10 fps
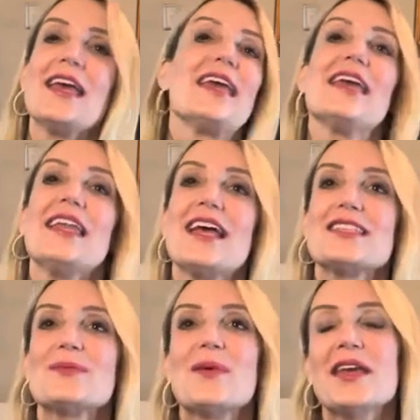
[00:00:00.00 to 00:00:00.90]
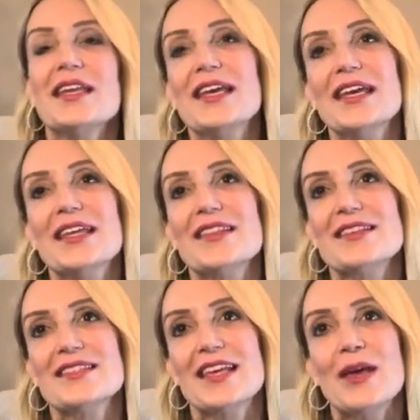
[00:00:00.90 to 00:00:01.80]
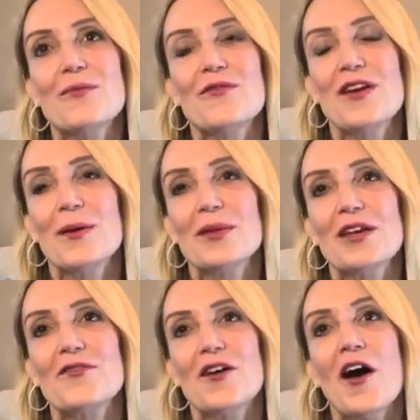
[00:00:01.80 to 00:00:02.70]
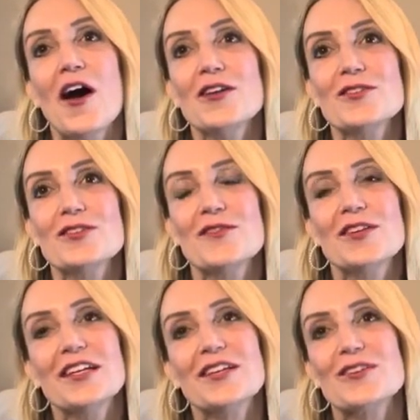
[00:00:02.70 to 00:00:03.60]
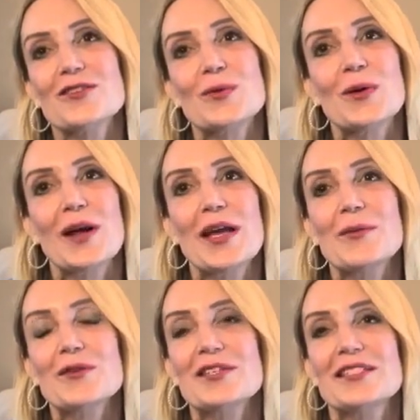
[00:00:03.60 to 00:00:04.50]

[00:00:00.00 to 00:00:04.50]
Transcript: It has been in the same family for hundreds of years. We were able to